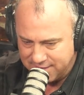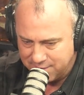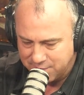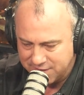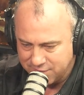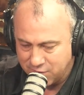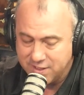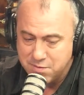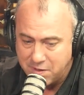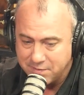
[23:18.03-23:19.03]
I'm like,
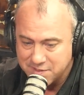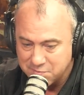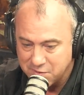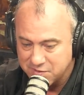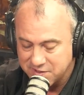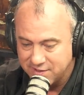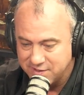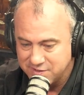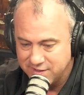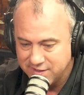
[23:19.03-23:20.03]
well, you probably smoke
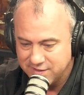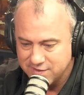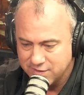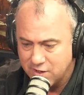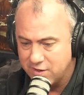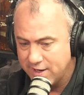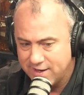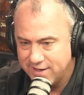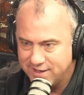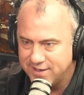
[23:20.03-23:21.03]
cigars then. He's like, oh
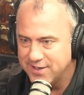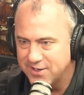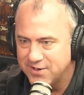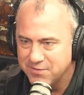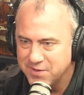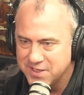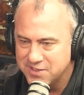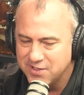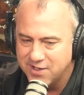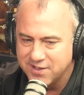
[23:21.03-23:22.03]
yeah, and we get
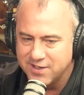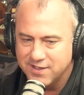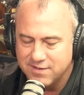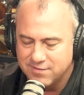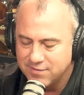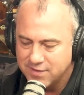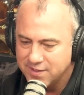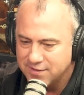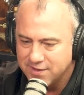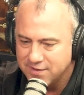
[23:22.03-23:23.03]
to talking
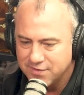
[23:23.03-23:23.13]
and